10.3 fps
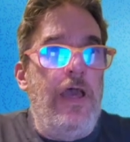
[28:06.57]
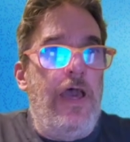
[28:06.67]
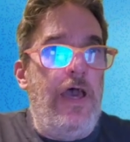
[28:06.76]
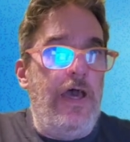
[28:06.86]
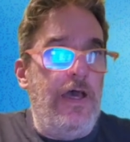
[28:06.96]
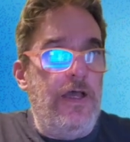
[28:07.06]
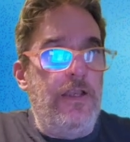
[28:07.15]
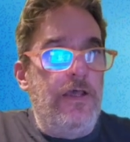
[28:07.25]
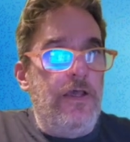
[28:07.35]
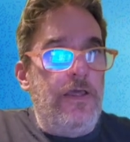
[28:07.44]

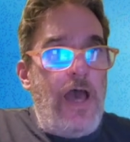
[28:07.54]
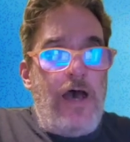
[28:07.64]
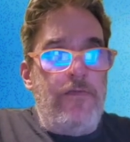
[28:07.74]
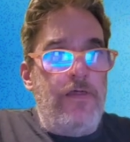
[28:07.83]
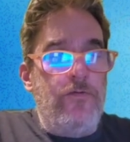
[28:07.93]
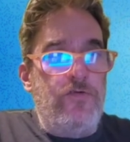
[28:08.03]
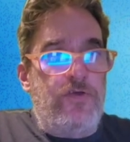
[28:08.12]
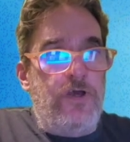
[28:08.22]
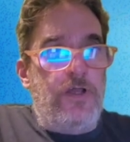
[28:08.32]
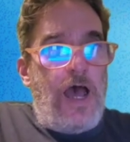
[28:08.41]
And yeah, it was good.